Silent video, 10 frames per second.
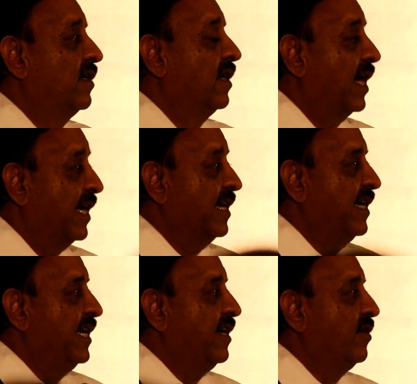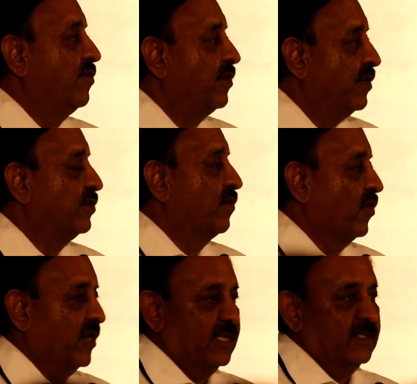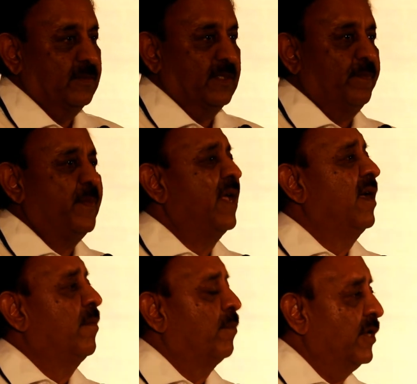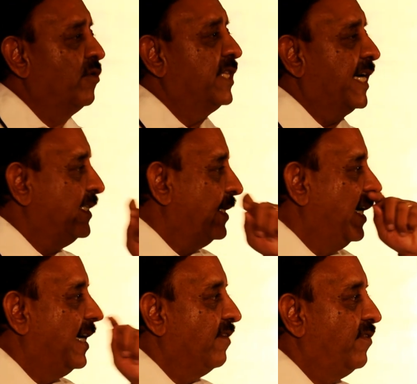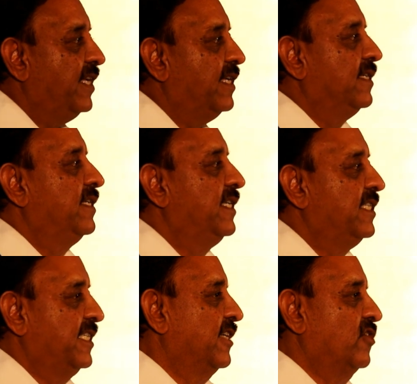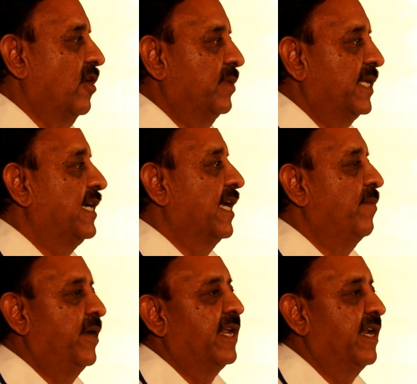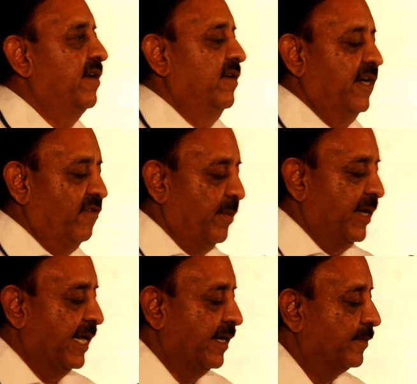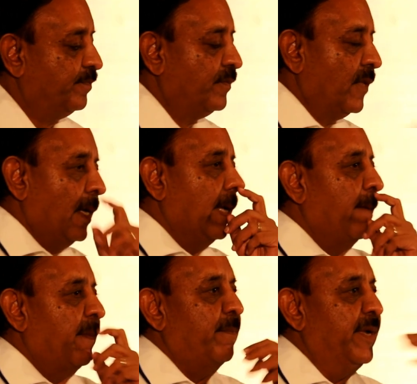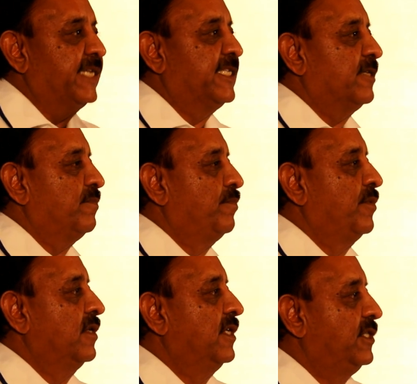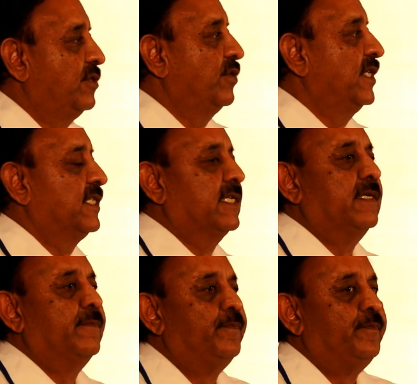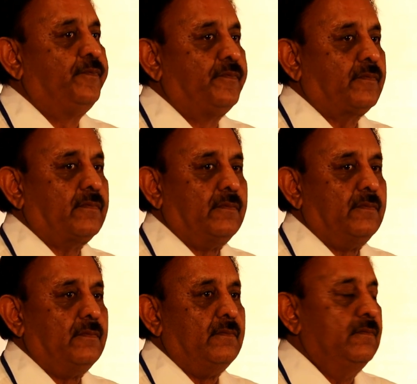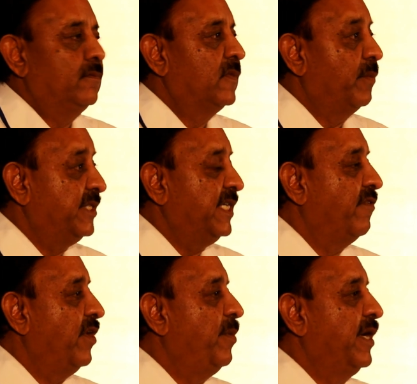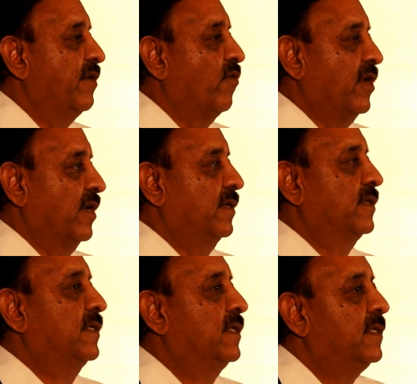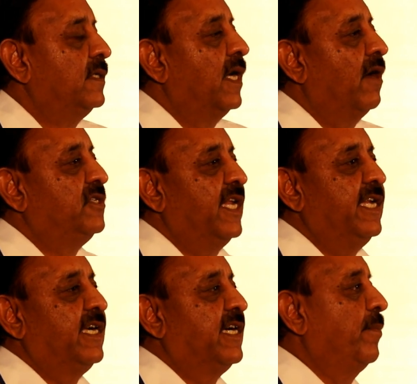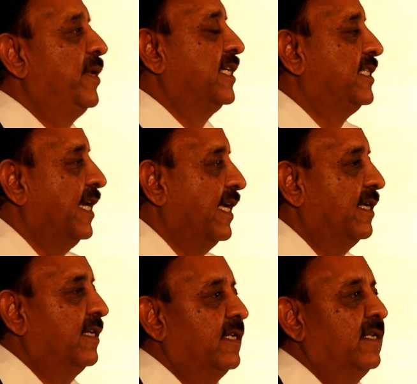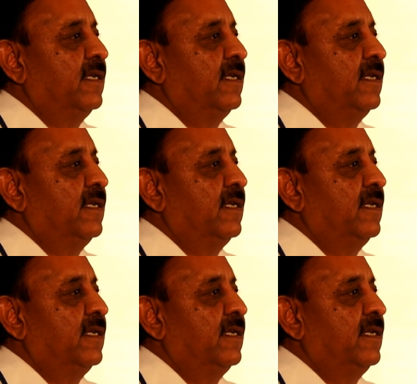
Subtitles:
are in need to reduce the water consumption. But you know, that is a relatively easier job. That can be done and it will be done. My biggest issue is the basic availability of water. I was telling Kapil yesterday,